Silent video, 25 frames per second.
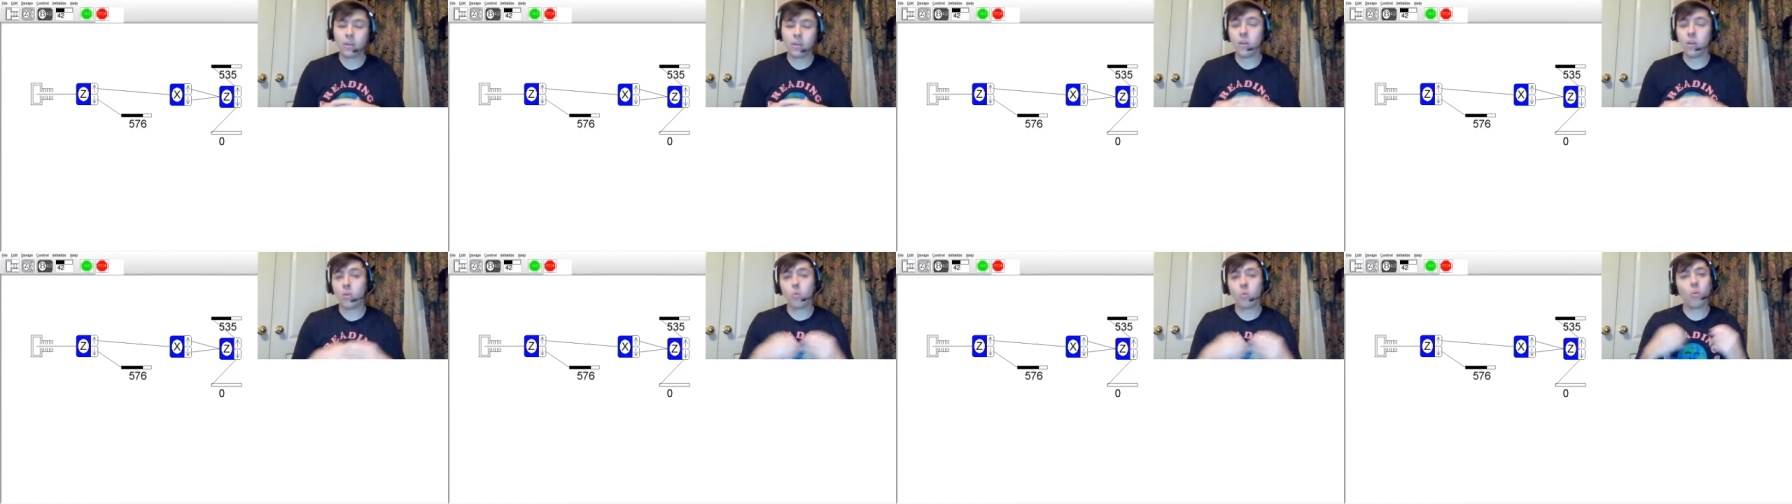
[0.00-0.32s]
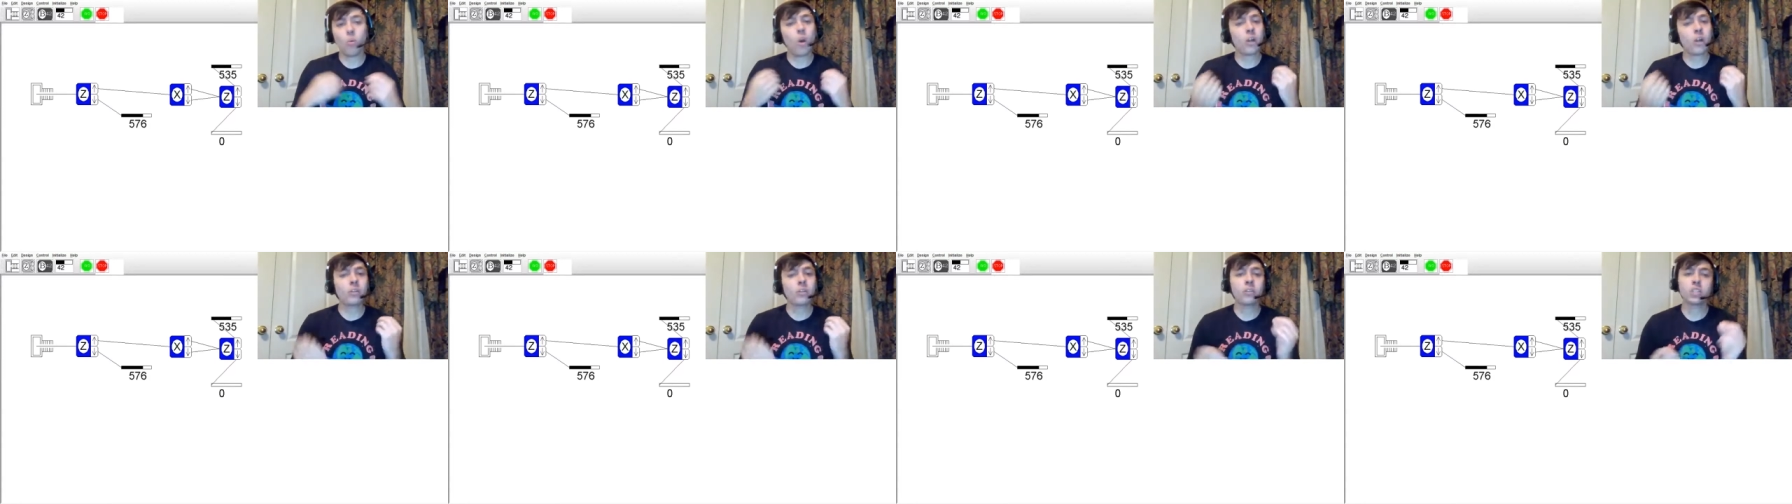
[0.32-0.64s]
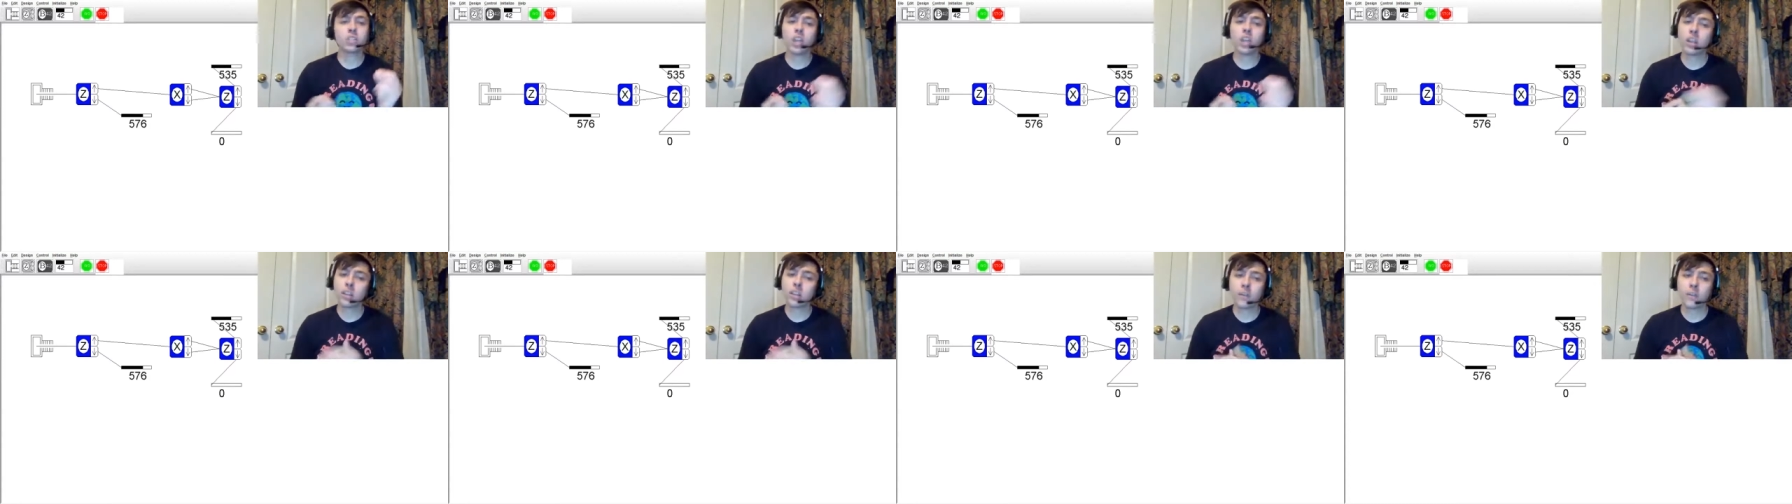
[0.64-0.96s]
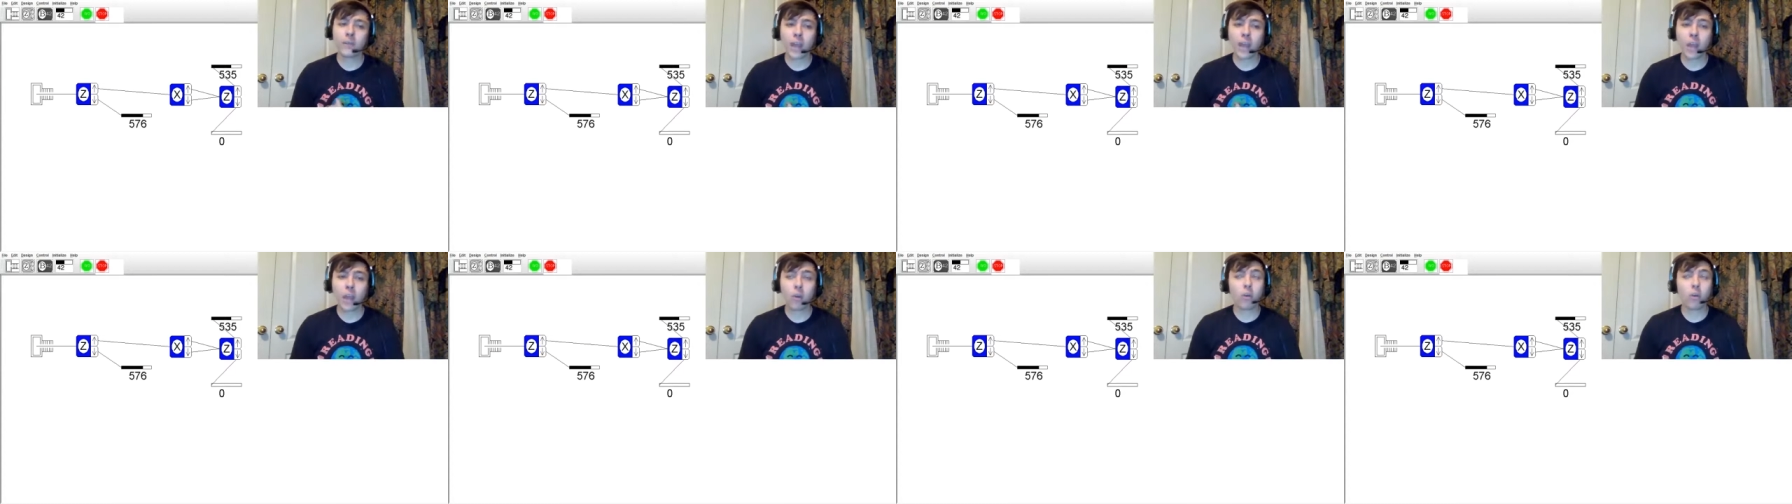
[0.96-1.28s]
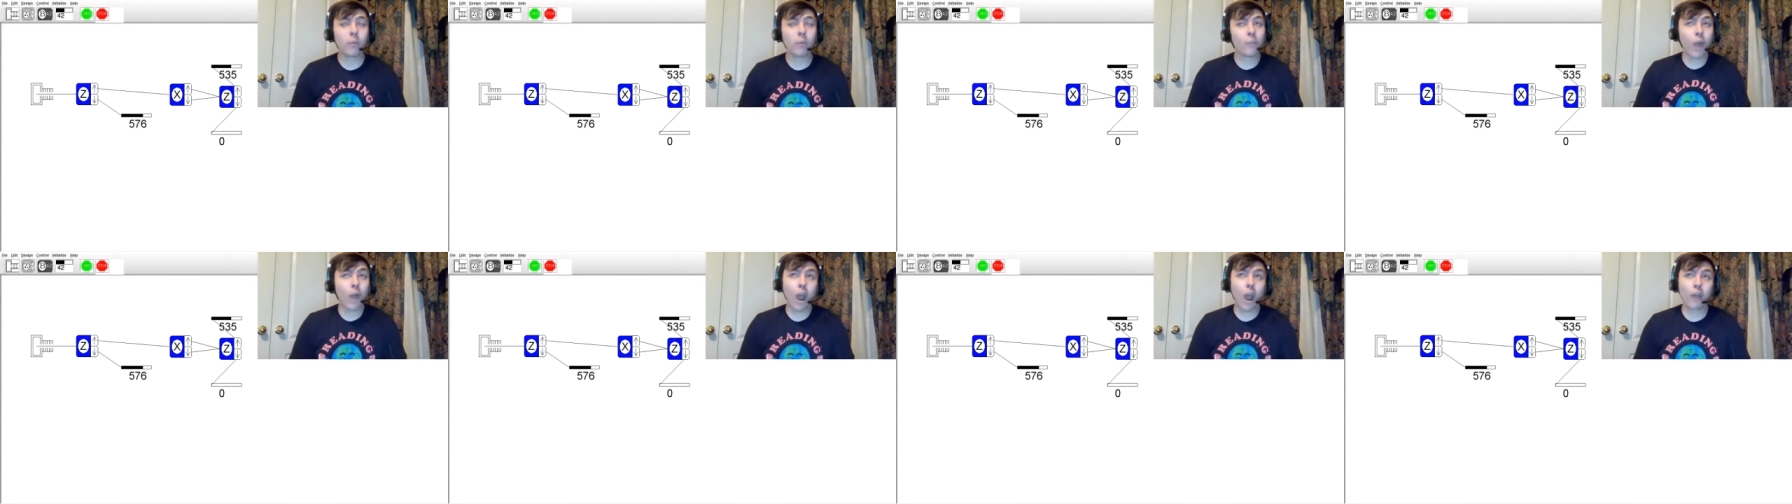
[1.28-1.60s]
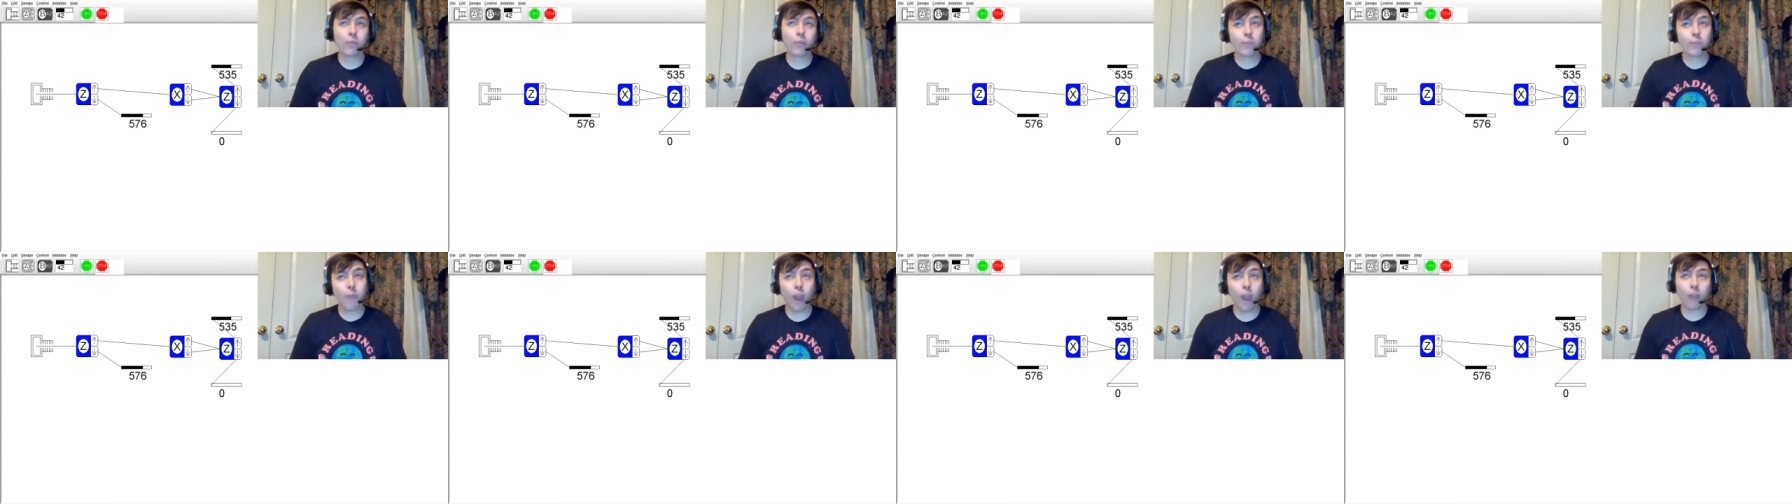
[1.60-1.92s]
want to justify oh math
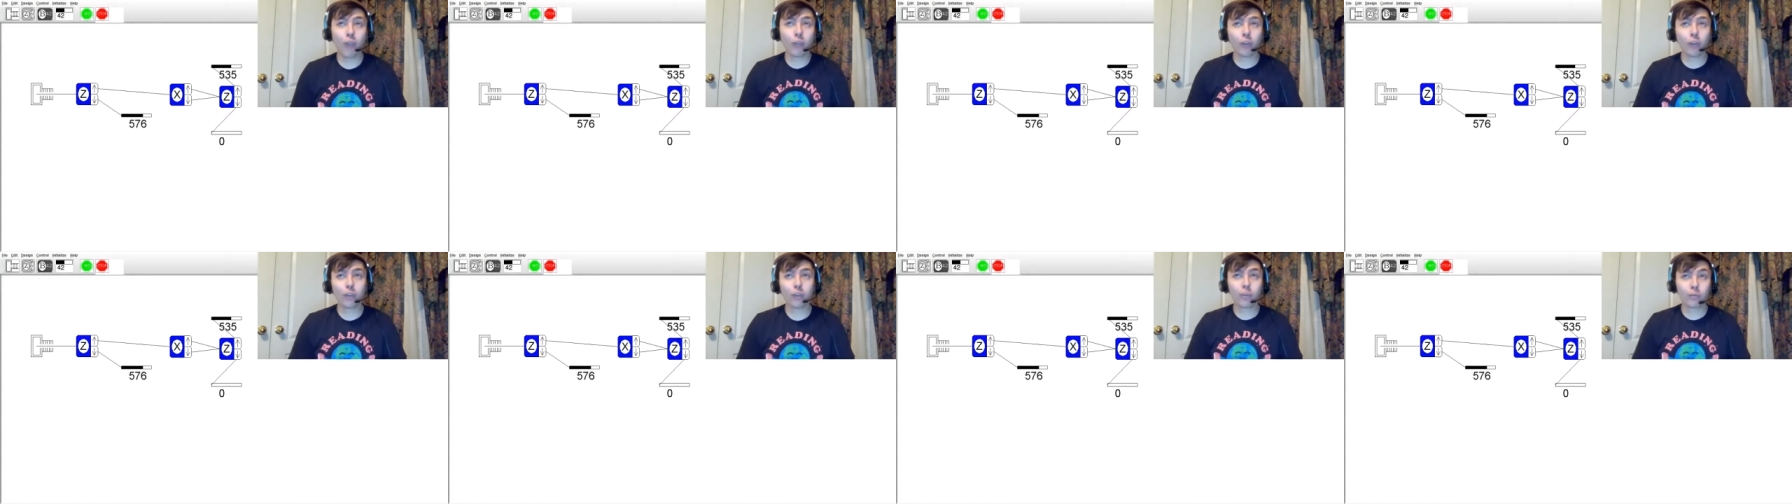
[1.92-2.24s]
math is